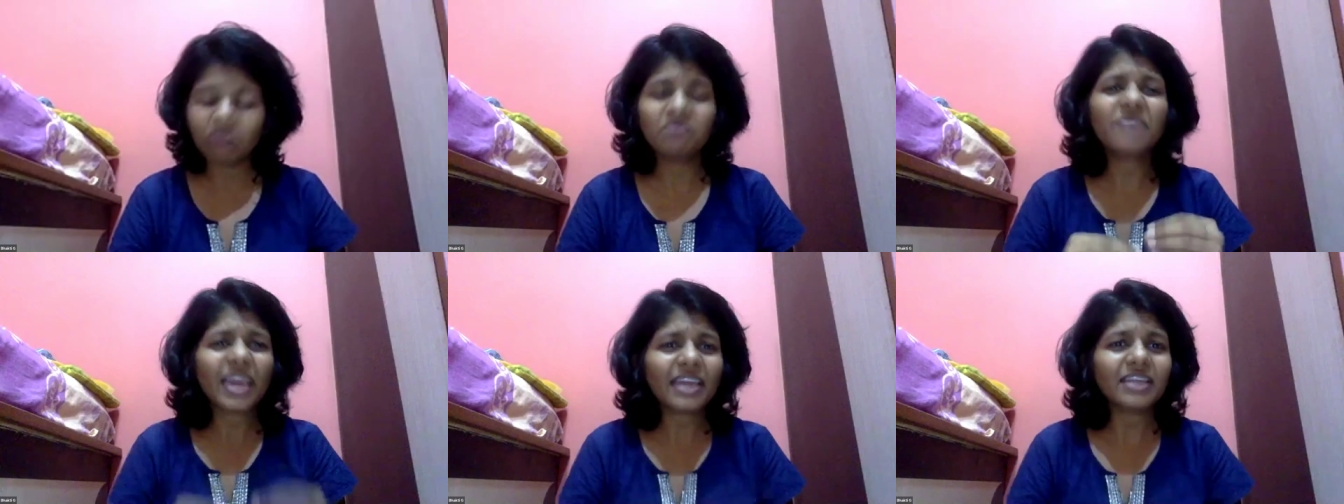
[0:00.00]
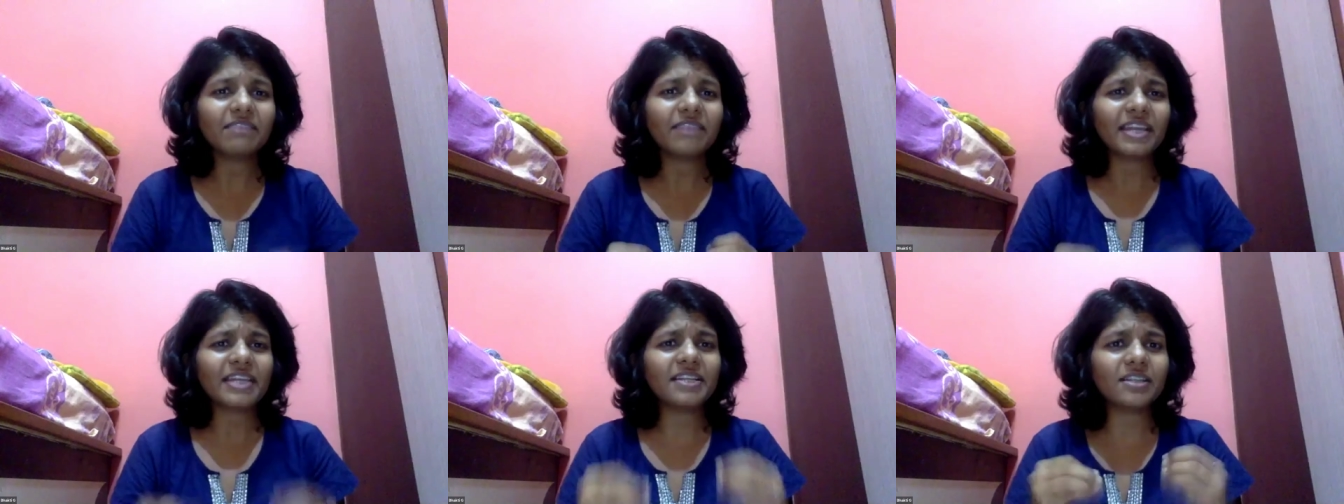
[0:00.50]
very
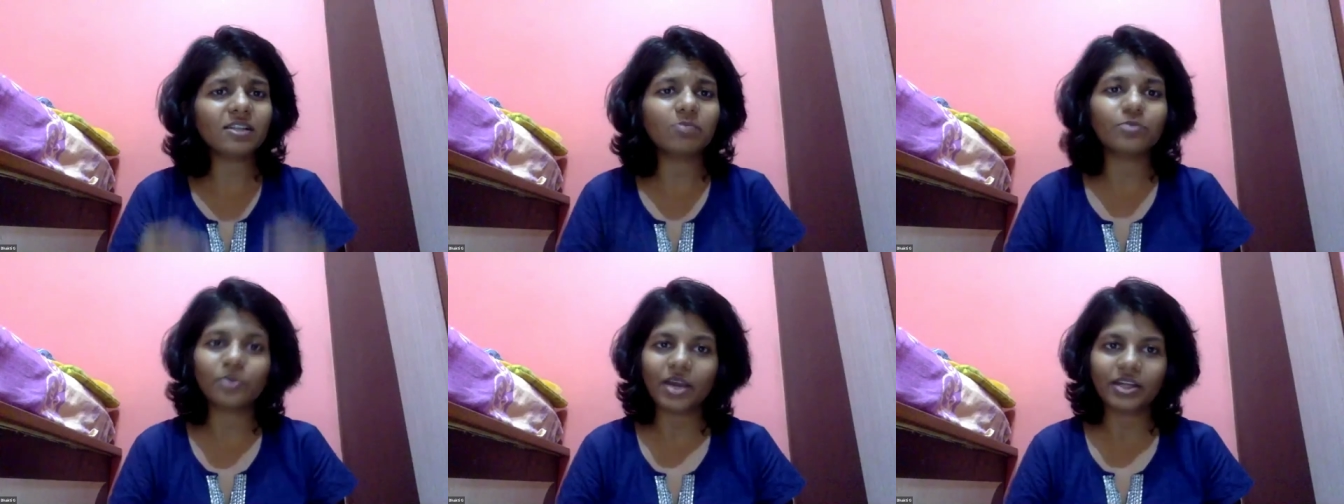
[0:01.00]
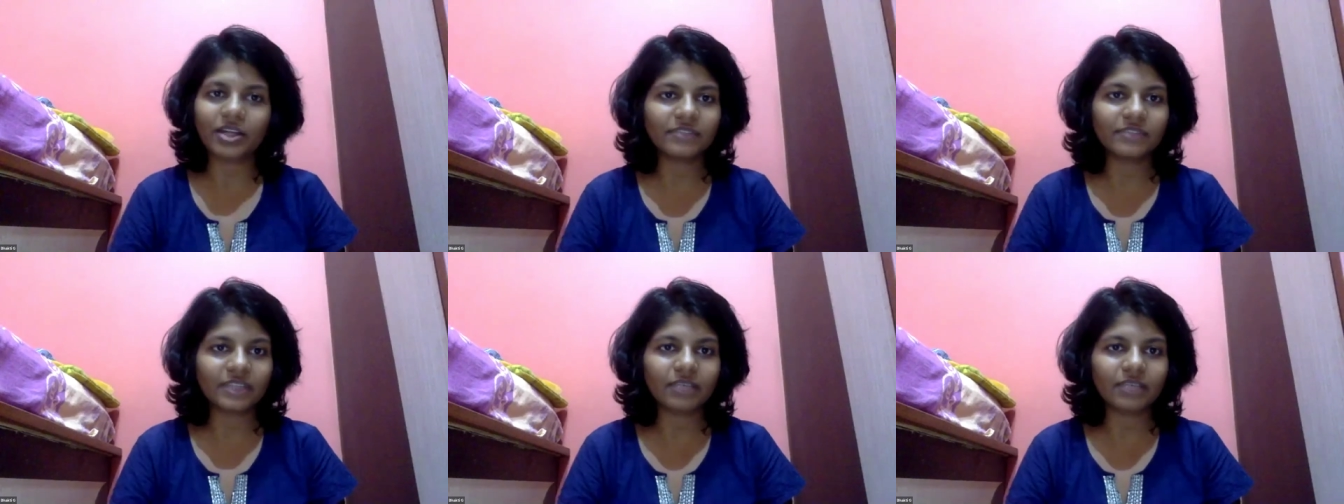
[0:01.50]
very little proactive
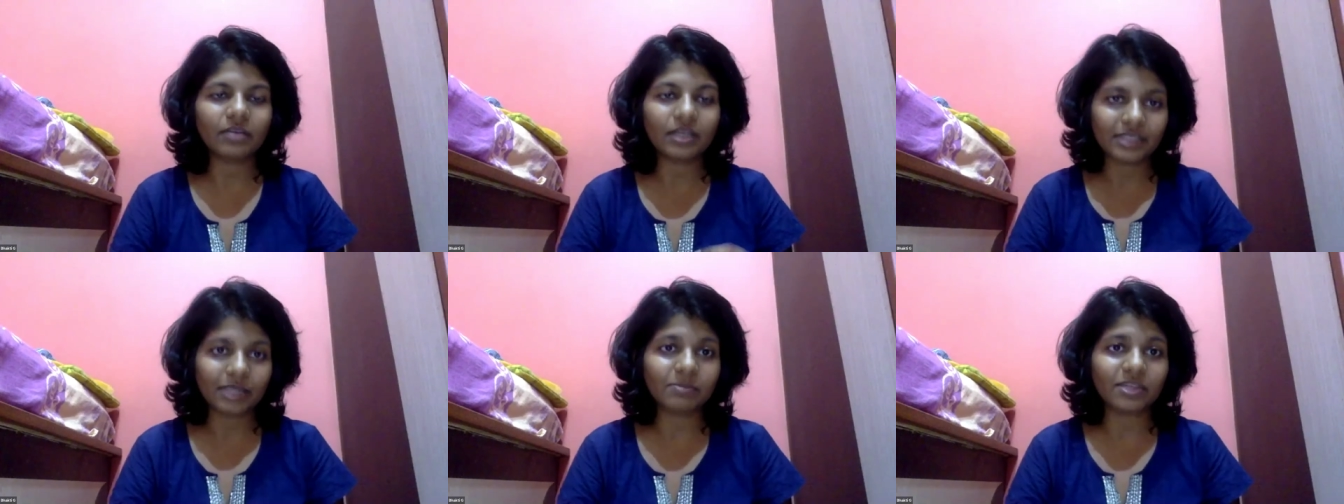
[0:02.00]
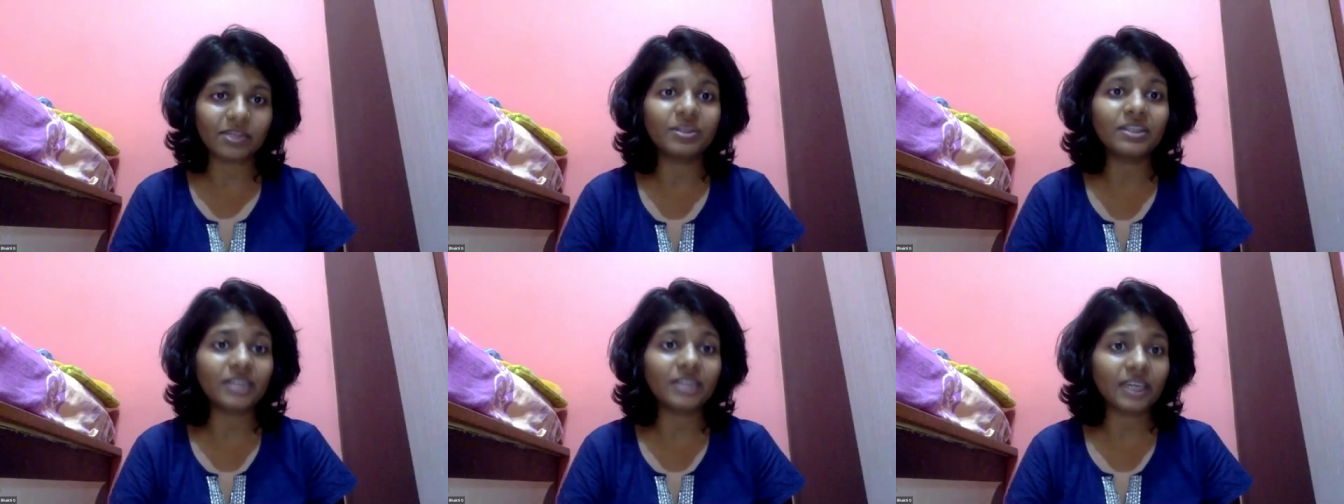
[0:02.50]
uh, steps have
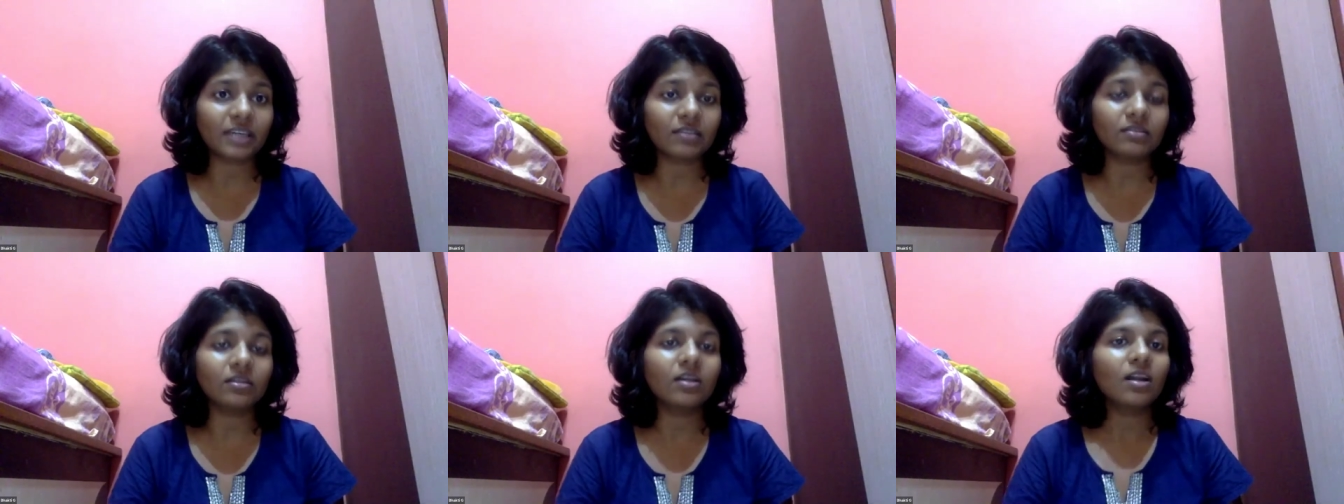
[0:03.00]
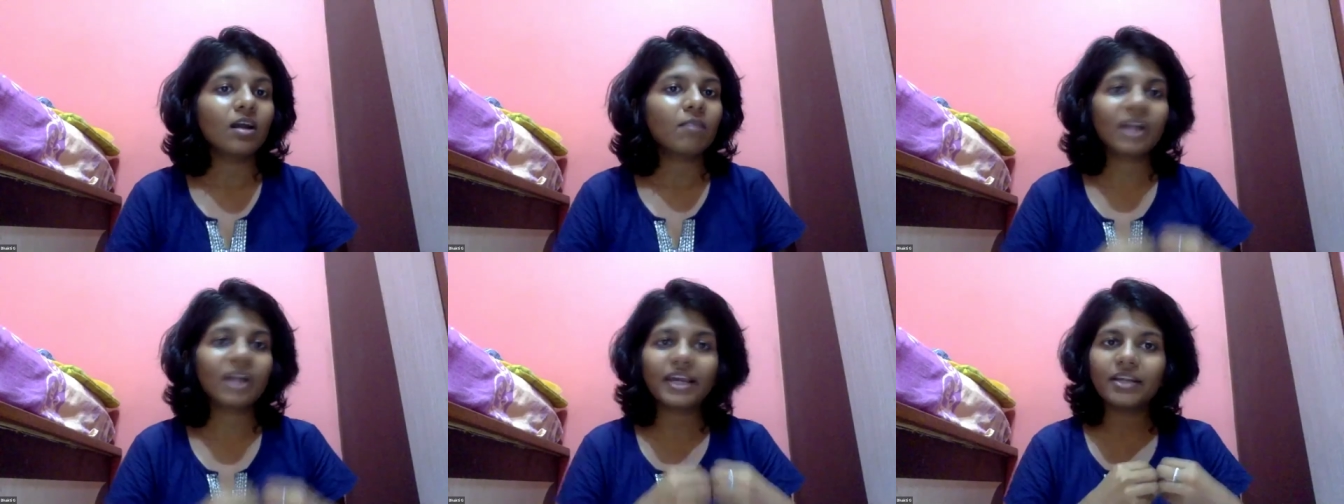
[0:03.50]
been taken
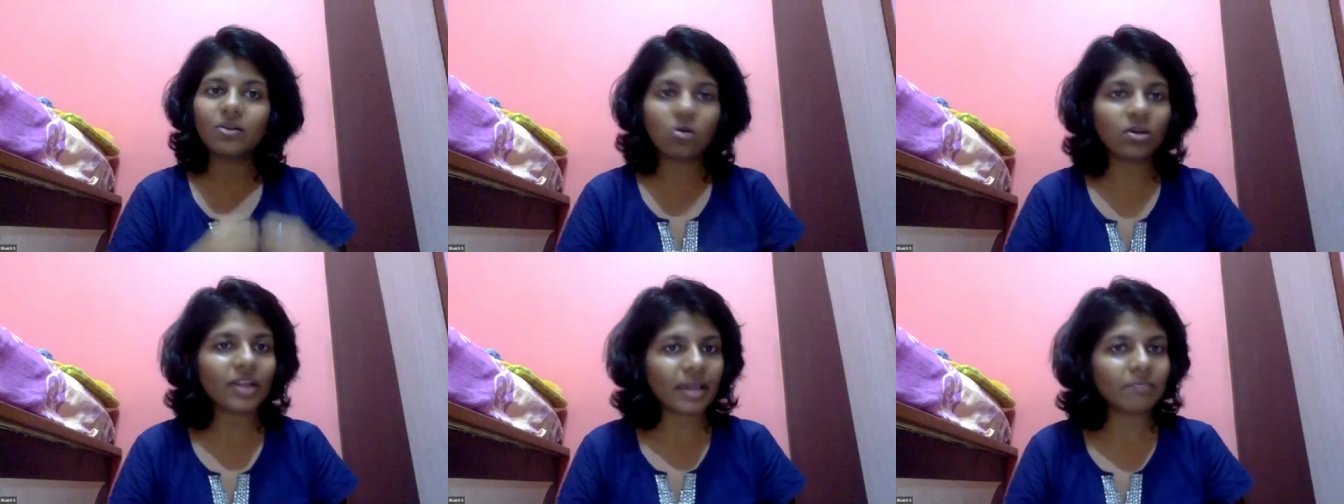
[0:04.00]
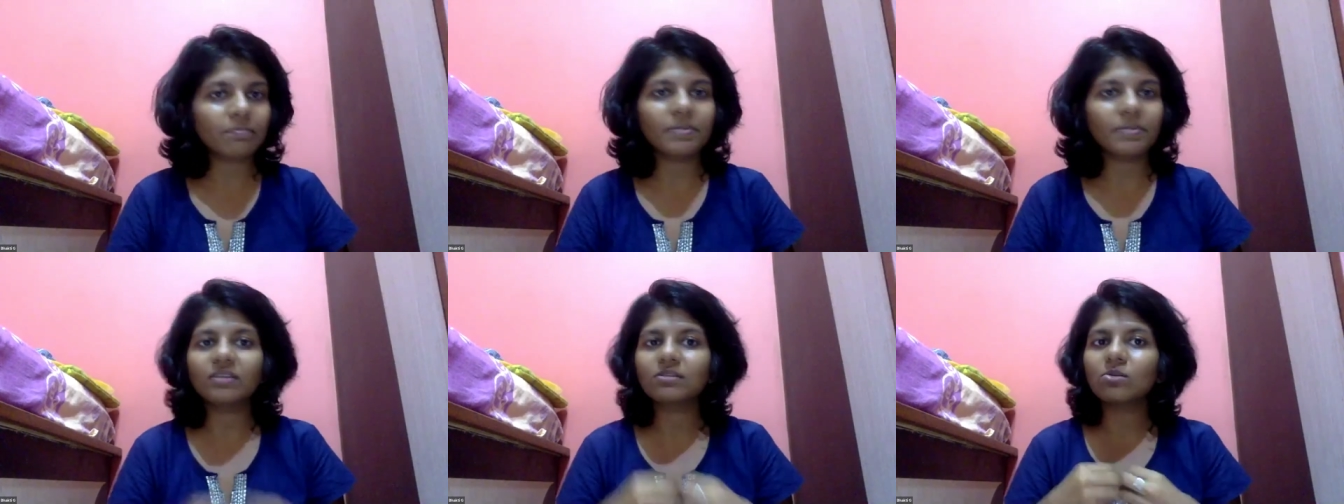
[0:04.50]
by local
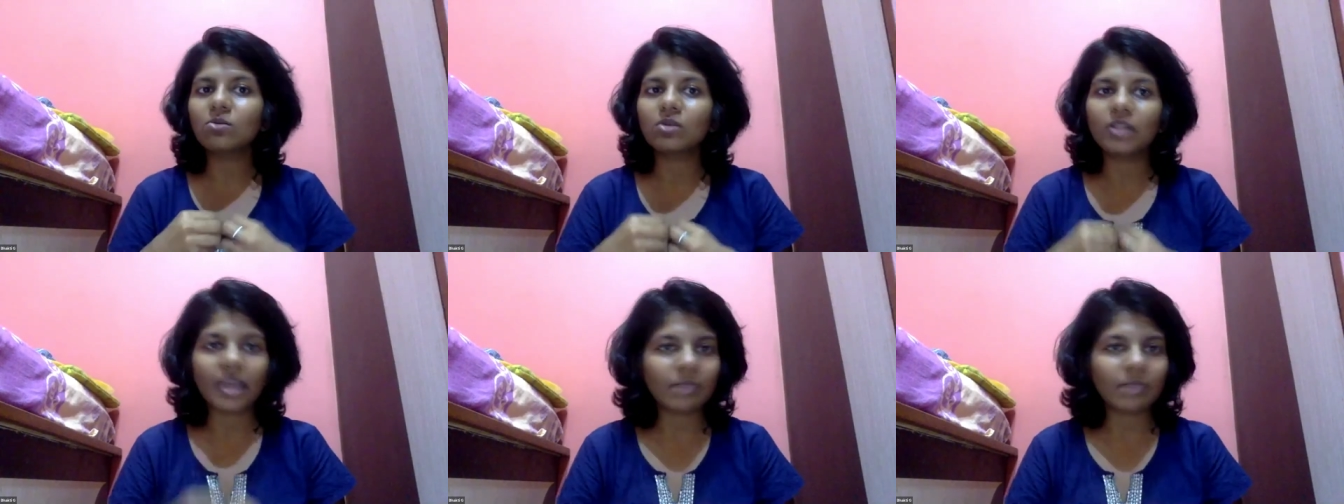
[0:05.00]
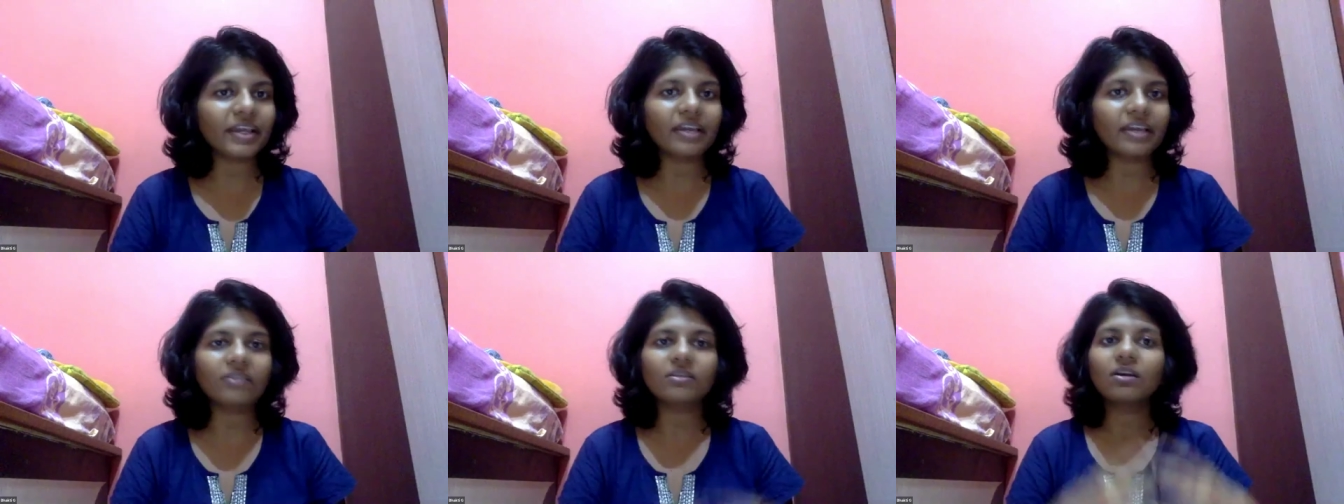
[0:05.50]
MPs, local
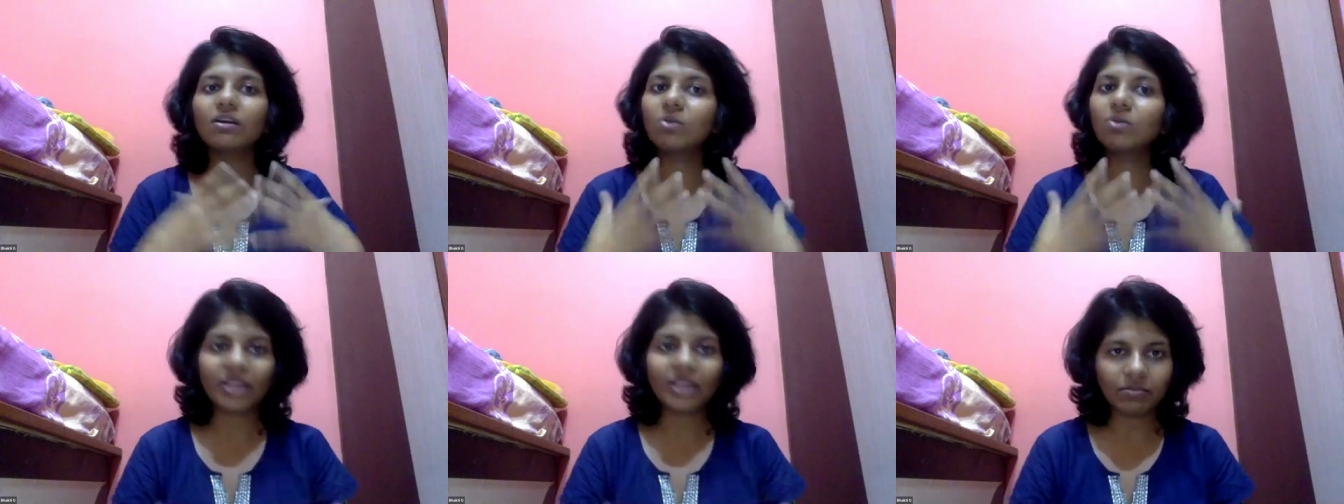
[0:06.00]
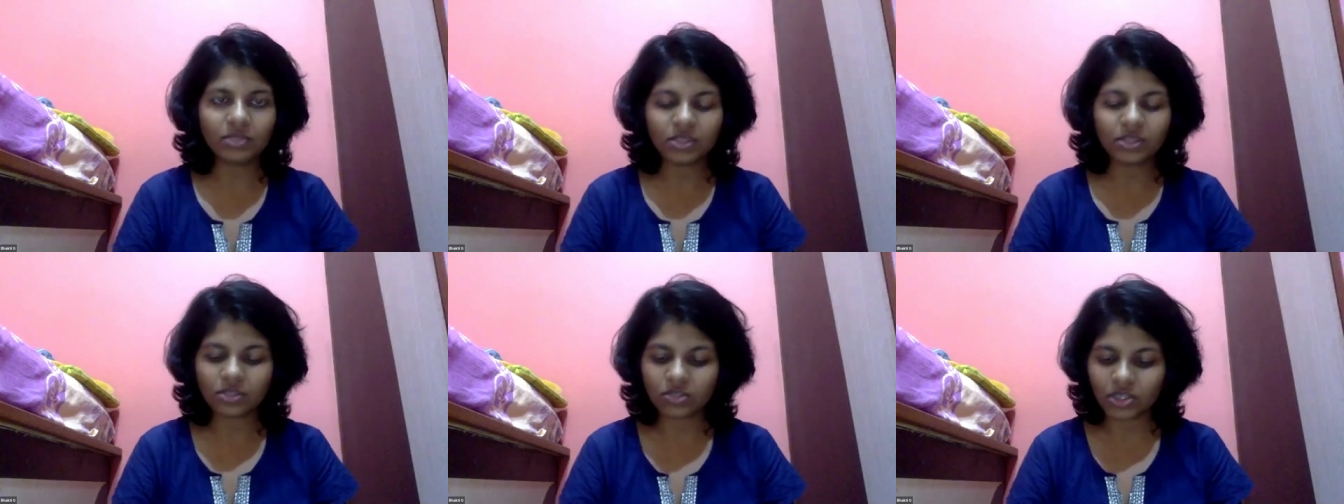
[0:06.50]
MLAs, local
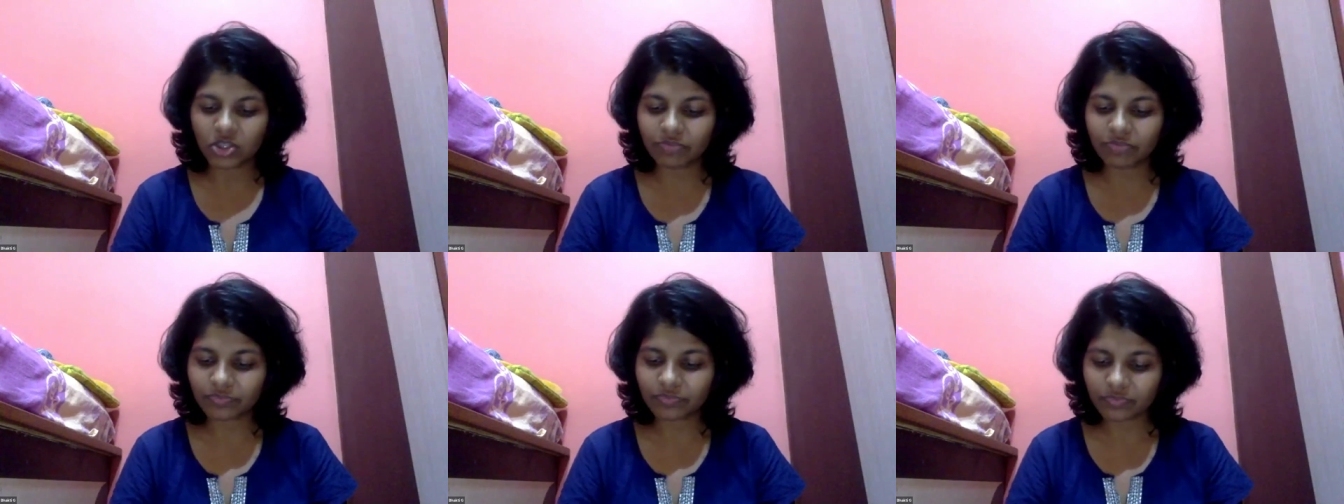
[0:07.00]
administration.